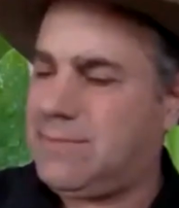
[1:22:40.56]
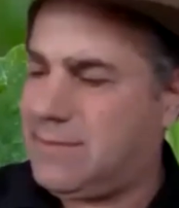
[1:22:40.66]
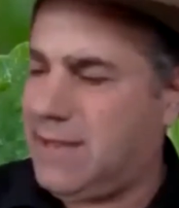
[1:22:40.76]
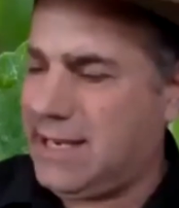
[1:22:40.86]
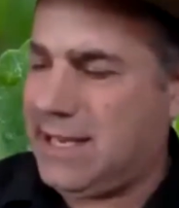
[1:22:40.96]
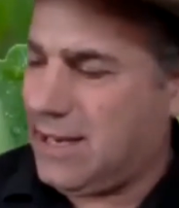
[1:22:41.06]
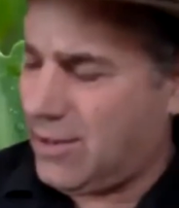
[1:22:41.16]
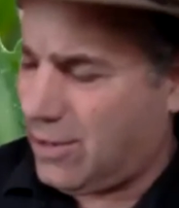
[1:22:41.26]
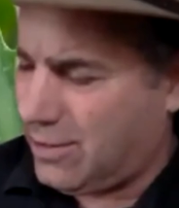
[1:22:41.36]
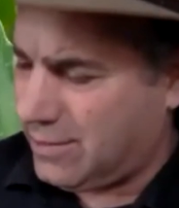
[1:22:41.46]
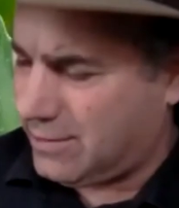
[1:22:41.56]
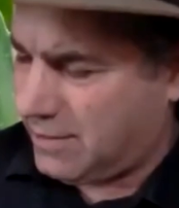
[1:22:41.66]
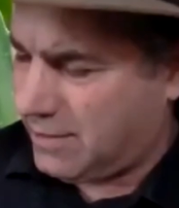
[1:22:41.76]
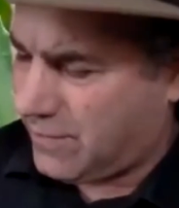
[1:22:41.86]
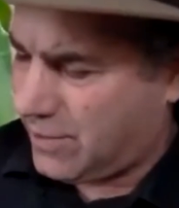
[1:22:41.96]
did it all at
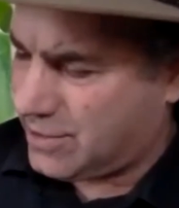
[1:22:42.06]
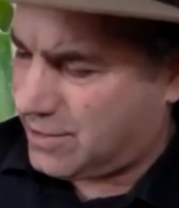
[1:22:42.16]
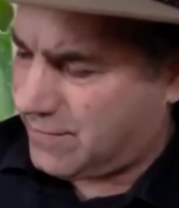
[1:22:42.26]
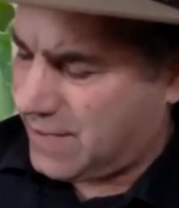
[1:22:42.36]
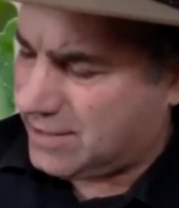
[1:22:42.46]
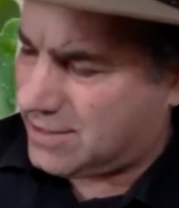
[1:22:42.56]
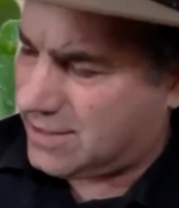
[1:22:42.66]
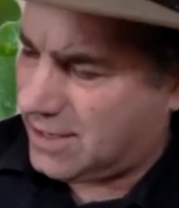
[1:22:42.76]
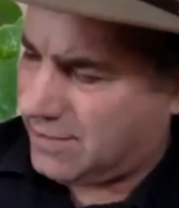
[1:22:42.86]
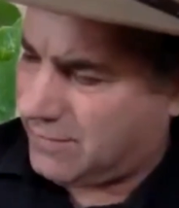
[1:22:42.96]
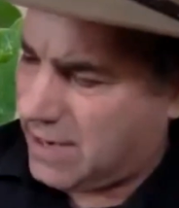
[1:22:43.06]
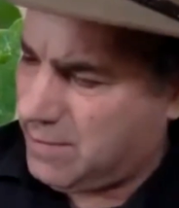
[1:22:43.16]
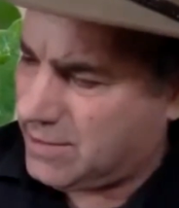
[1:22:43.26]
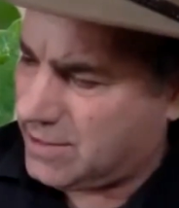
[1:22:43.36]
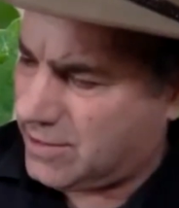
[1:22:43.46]
the first, if that's if I
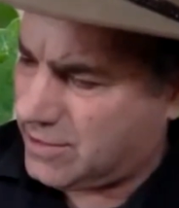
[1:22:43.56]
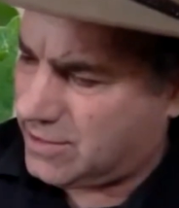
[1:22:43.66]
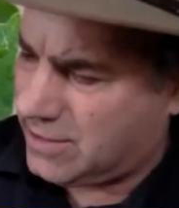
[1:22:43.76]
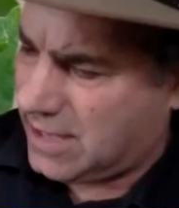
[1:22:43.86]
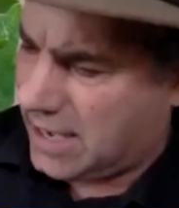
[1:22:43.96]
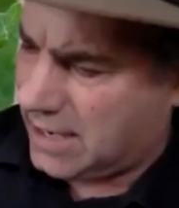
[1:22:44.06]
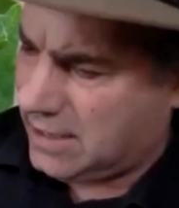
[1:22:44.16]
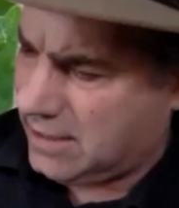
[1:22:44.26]
misunderstood that.